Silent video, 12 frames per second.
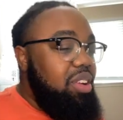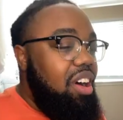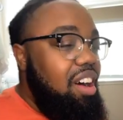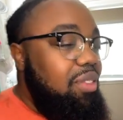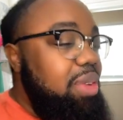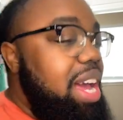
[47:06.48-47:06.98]
boy
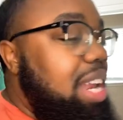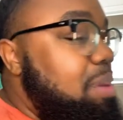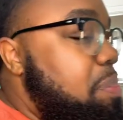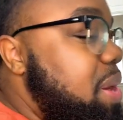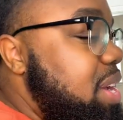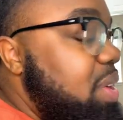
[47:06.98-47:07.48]
off. We got
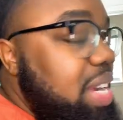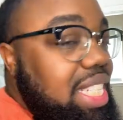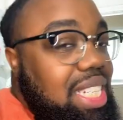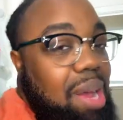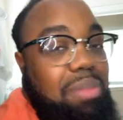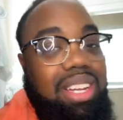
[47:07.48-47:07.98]
to put it on
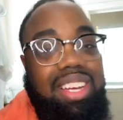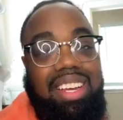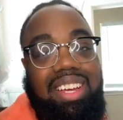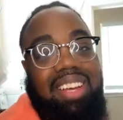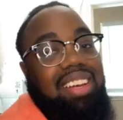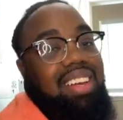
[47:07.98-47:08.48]
a
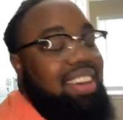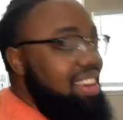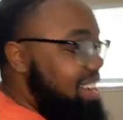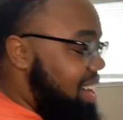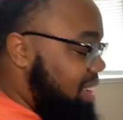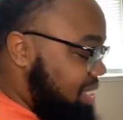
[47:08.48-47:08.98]
tumbler.
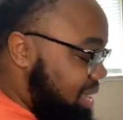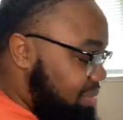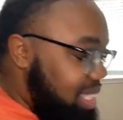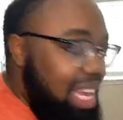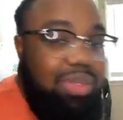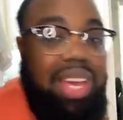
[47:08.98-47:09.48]
You know,
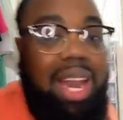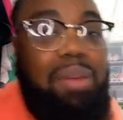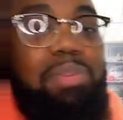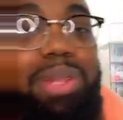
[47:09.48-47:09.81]
sometimes we gotta